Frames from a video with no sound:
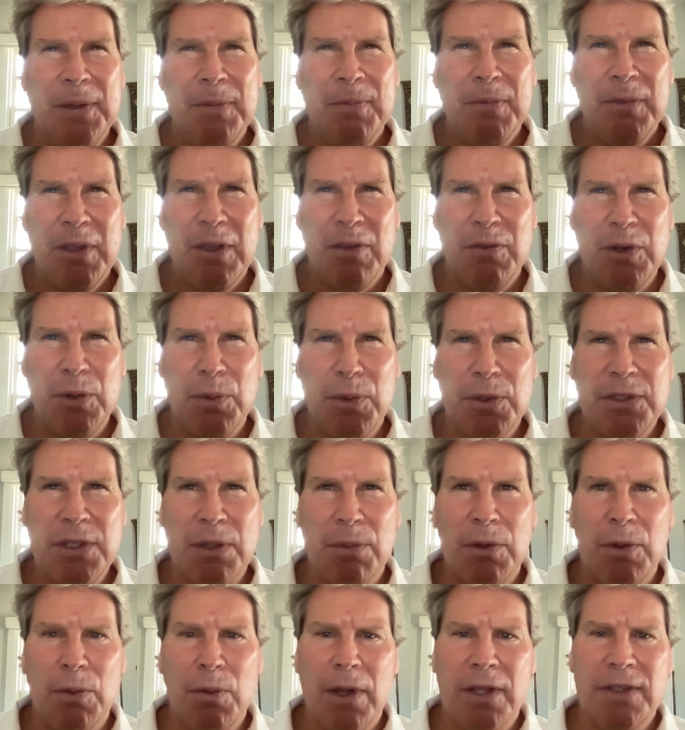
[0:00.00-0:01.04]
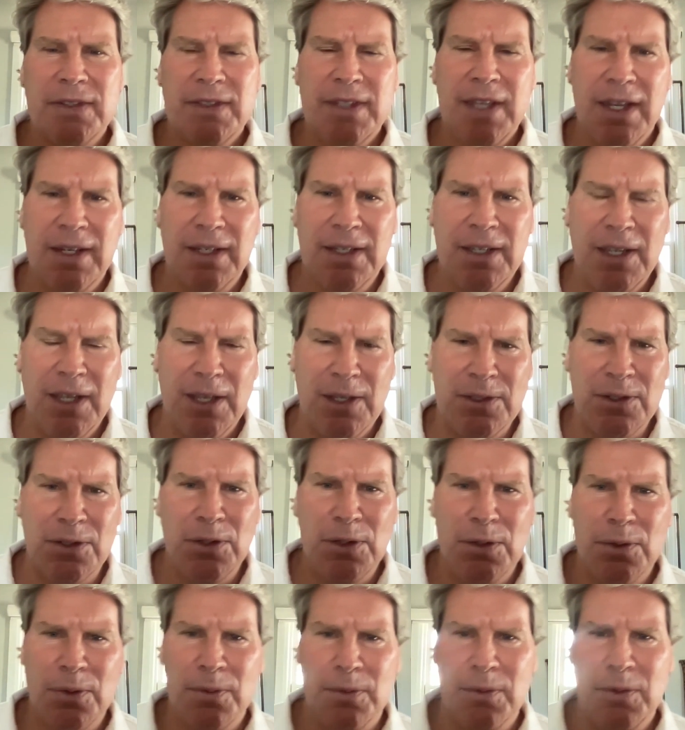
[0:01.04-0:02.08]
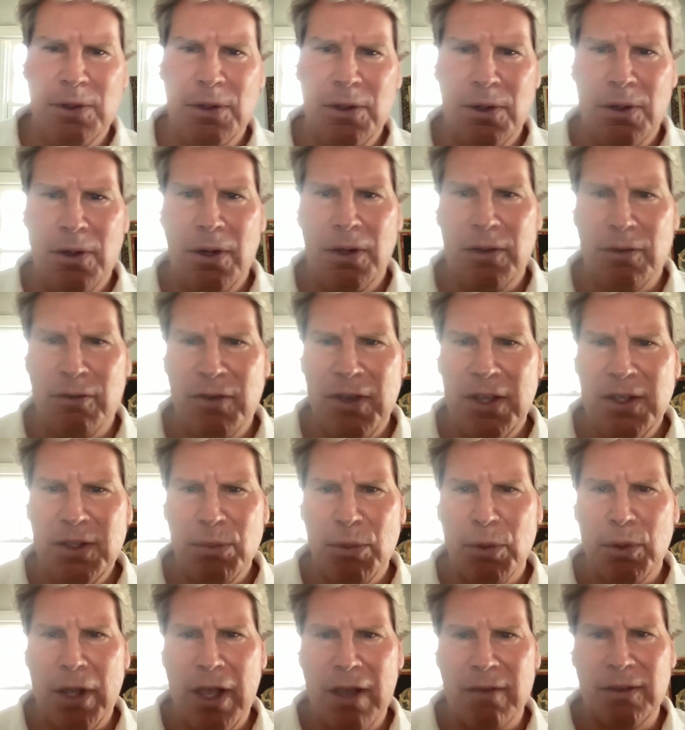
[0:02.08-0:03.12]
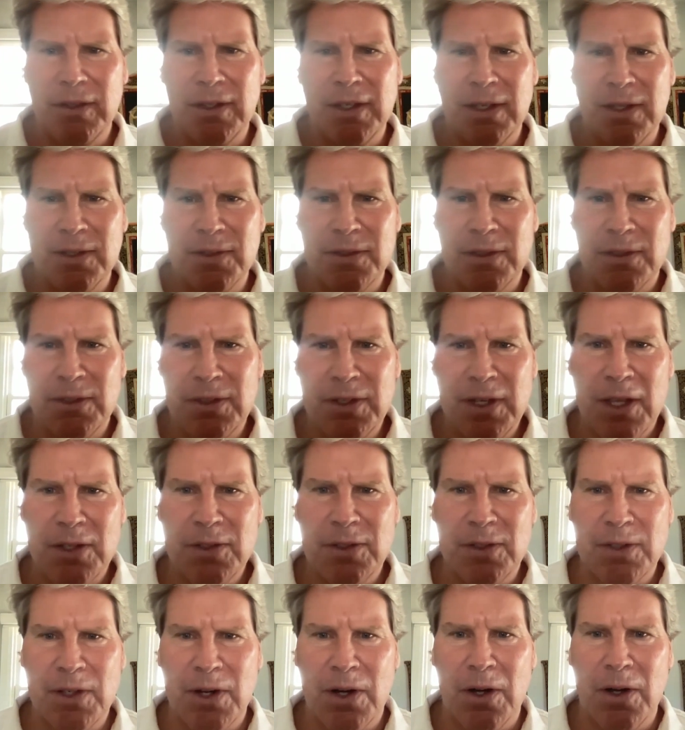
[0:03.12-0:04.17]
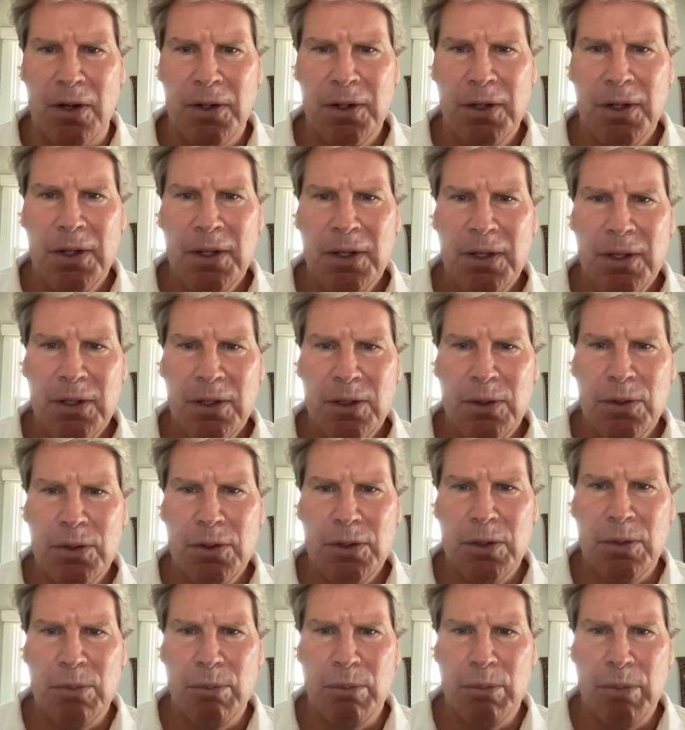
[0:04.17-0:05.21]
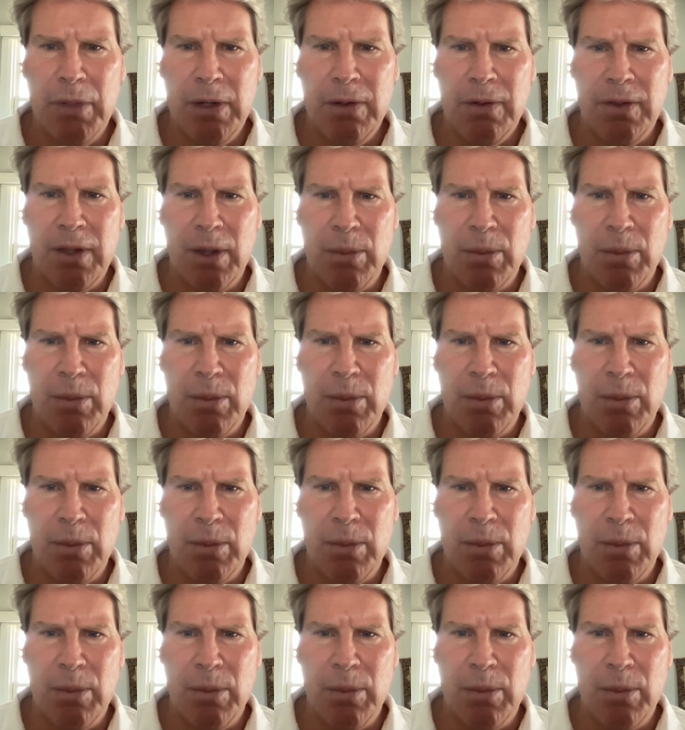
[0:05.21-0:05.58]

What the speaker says: if you're with someone that wants 10 kids and you're on the fence about having kids, then chances are you shouldn't marry that